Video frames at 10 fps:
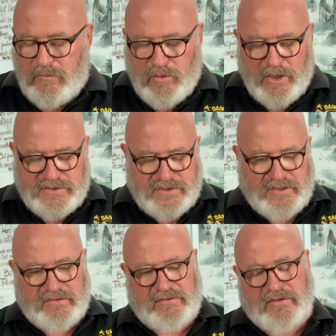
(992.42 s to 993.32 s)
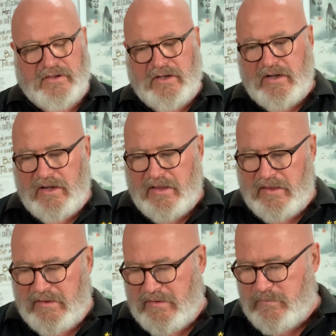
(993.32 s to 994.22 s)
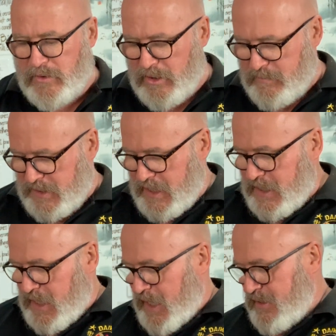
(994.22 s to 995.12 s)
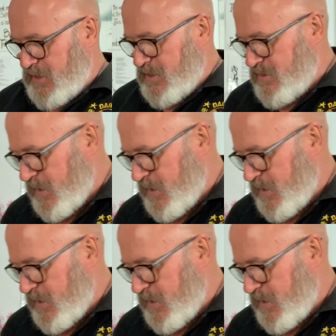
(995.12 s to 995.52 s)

what I'm getting at is